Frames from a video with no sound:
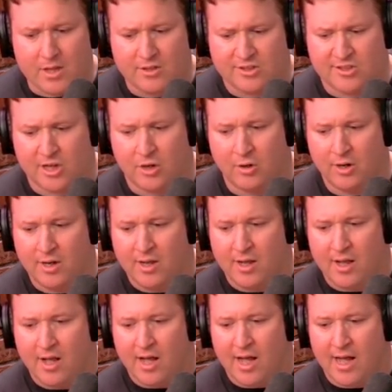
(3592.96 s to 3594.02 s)
So
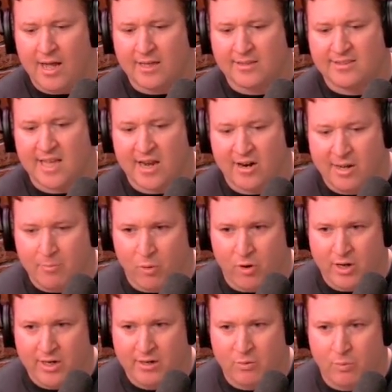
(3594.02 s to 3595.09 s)
Saturday
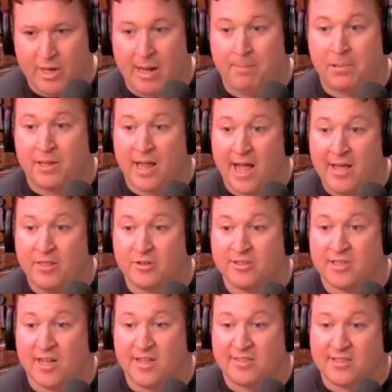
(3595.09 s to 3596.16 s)
morning, we apply
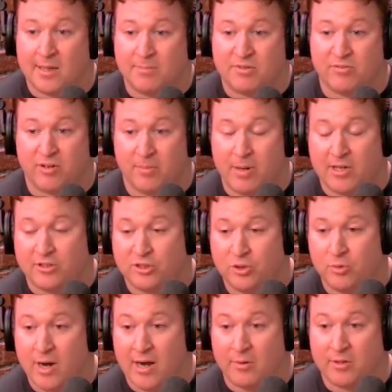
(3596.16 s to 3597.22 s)
those concepts for about
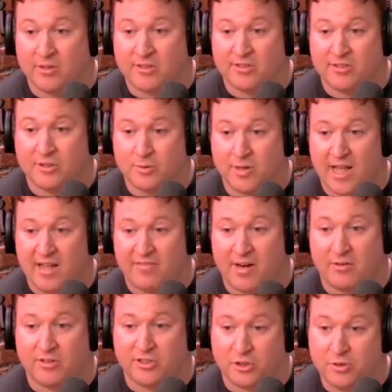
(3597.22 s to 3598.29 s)
2 hours, 2.5
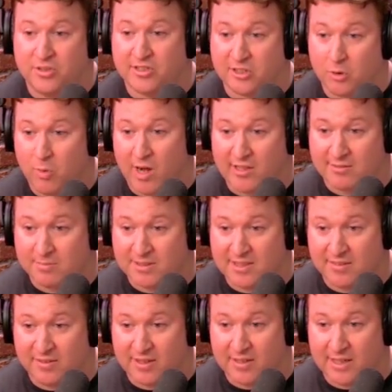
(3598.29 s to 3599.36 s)
hours to the squat
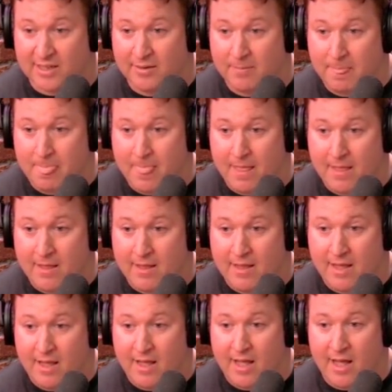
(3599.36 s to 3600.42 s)
specifically.
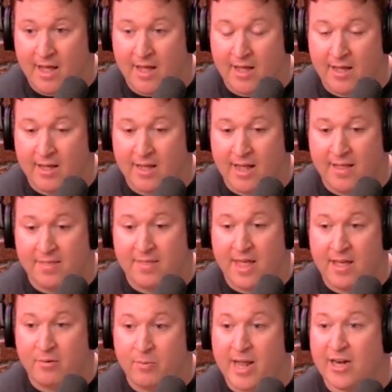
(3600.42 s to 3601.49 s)
And
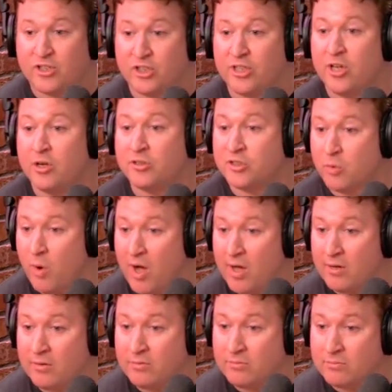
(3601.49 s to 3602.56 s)
then we actually go
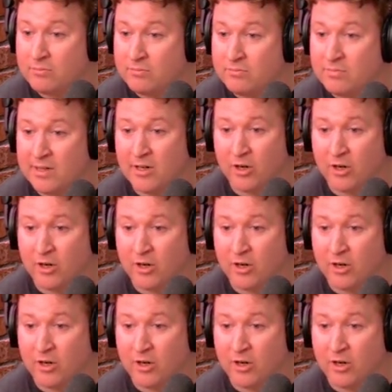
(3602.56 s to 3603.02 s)
squat in